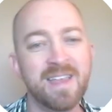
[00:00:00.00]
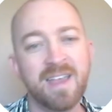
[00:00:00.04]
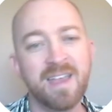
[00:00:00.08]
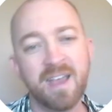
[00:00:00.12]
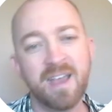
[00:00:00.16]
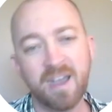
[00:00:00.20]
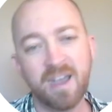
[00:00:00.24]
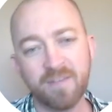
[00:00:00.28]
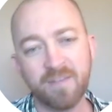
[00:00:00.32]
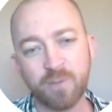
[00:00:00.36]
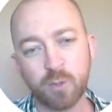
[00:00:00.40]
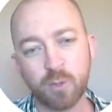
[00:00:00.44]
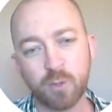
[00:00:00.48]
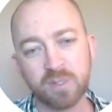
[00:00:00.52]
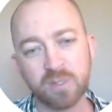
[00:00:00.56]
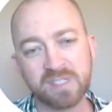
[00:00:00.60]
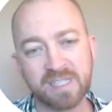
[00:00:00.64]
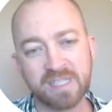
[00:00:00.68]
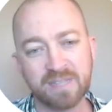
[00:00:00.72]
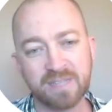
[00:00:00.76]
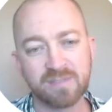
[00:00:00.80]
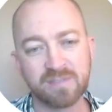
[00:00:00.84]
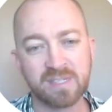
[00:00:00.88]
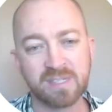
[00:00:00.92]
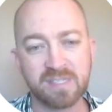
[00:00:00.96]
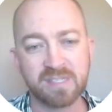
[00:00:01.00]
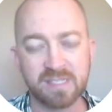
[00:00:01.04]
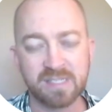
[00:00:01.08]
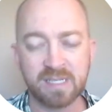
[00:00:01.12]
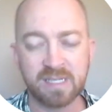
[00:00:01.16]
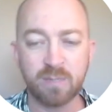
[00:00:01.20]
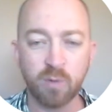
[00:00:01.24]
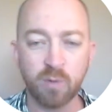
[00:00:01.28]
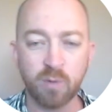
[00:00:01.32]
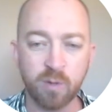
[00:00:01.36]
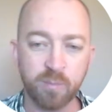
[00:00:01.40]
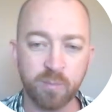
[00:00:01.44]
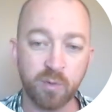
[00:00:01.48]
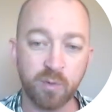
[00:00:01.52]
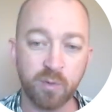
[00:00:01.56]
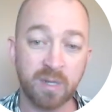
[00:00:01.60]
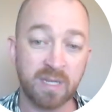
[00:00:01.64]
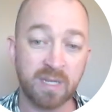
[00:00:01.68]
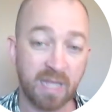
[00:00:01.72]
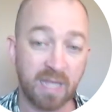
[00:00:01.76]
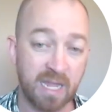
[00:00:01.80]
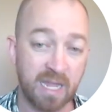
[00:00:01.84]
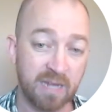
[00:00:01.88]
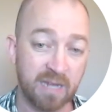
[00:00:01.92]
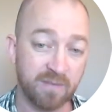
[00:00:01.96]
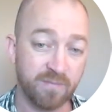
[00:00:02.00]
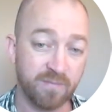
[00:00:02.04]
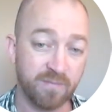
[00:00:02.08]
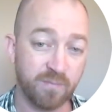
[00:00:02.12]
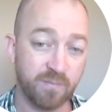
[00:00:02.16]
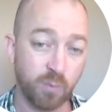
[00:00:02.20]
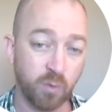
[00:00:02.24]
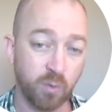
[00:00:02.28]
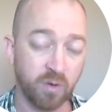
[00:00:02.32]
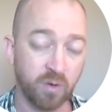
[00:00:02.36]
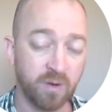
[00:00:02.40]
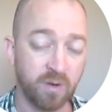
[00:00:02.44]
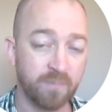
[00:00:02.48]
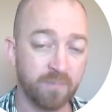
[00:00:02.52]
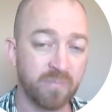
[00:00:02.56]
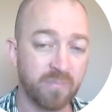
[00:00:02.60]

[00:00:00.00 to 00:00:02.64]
of course, gives us 0.84.